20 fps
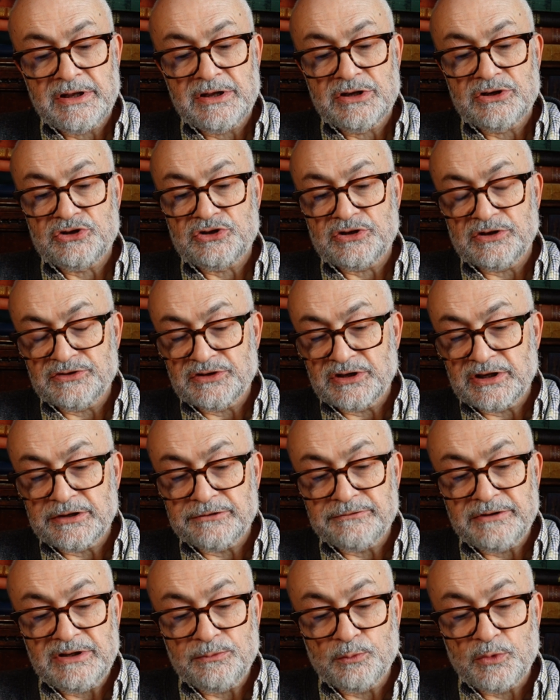shutting
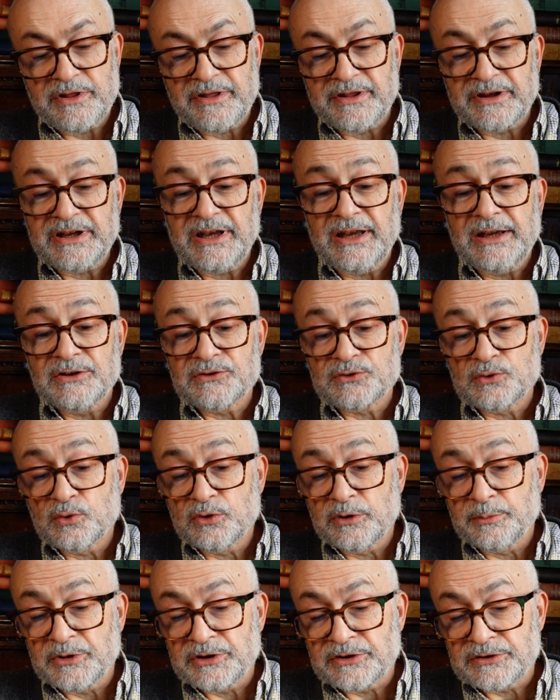her in with the king's
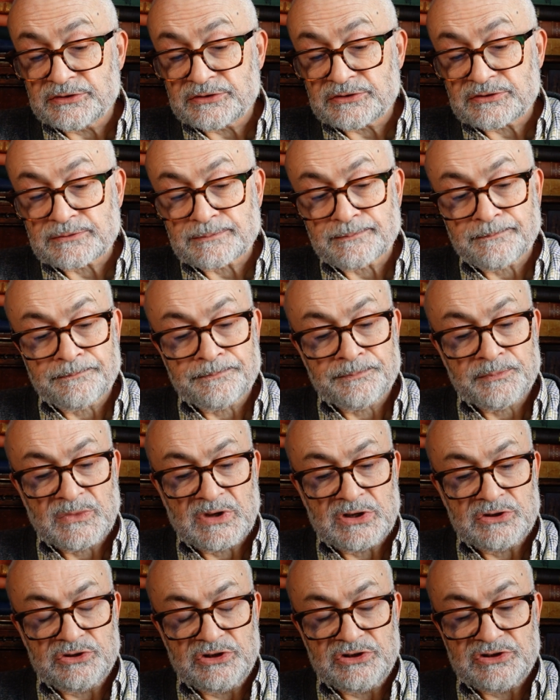ornaments.
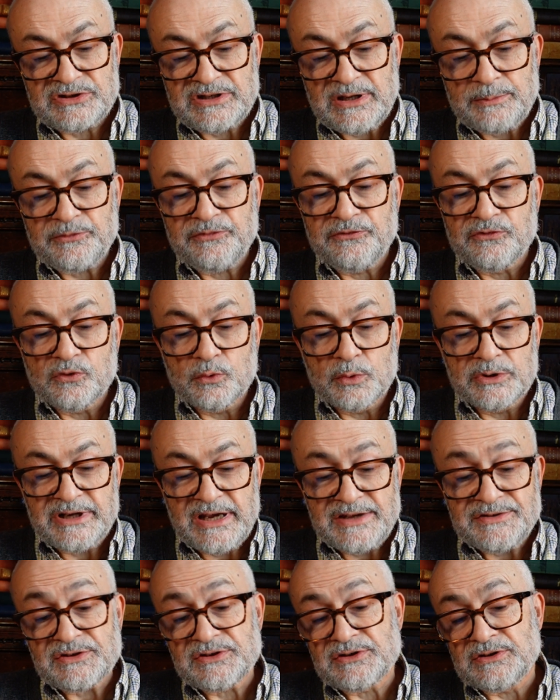She stepped forward
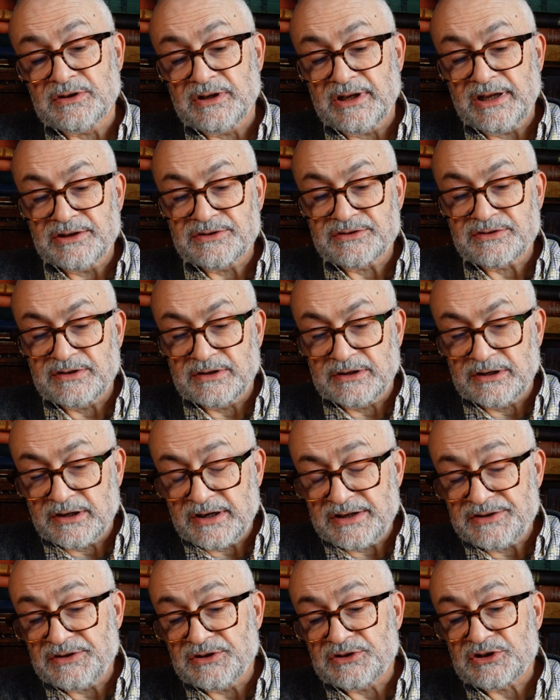hesitantly into the
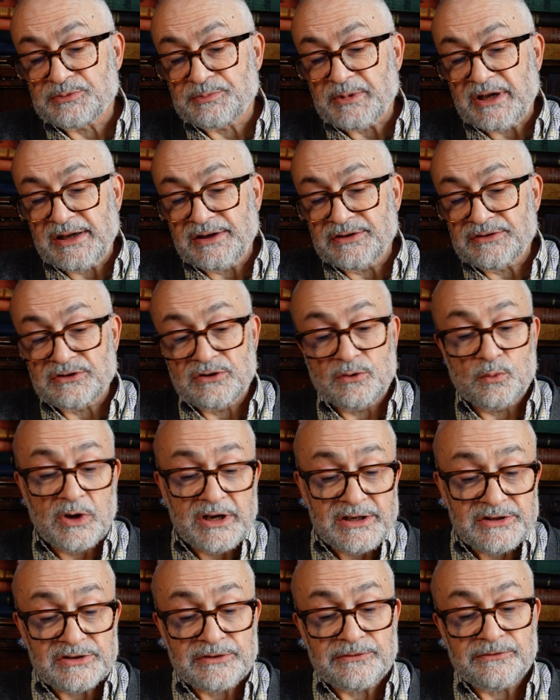lighted space that
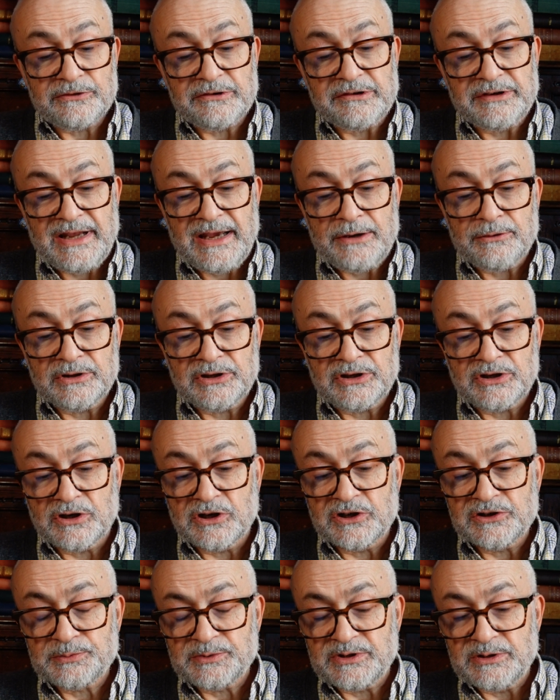waited for her now and
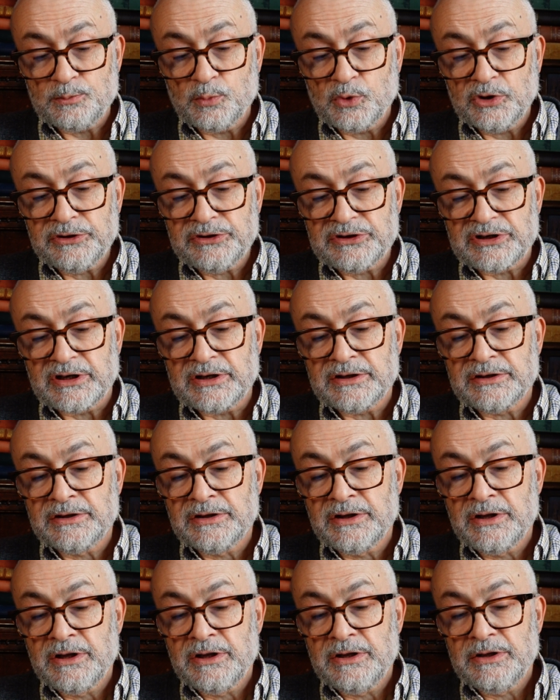gasped in wonder.
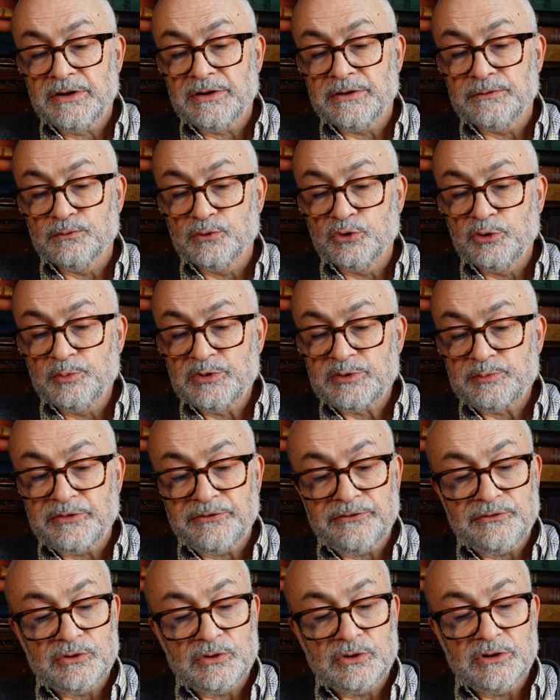The rooms
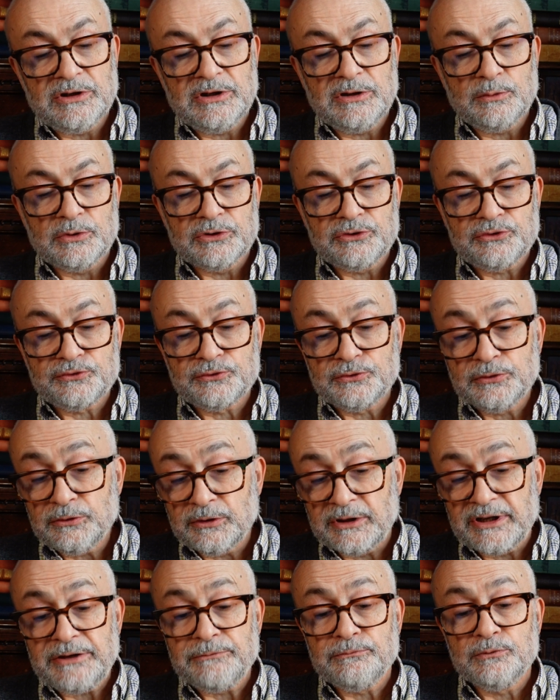before her were
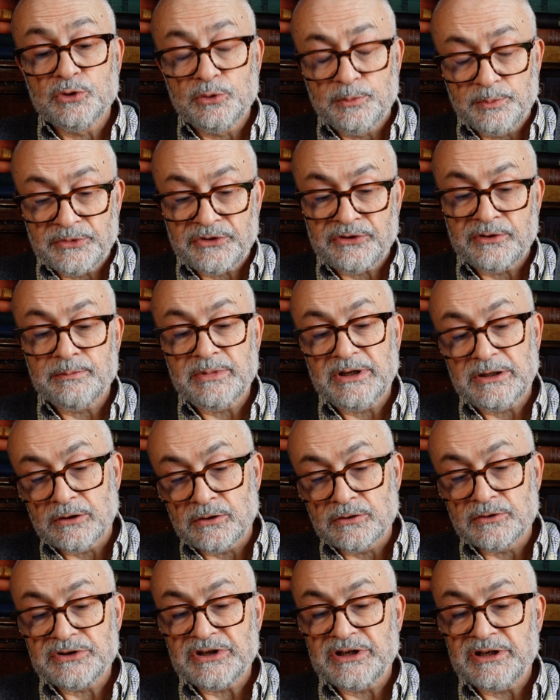truly rooms that
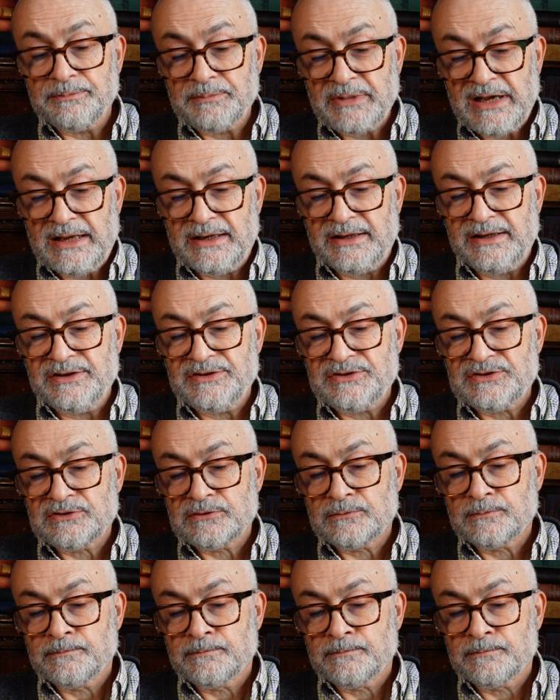belonged in a palace.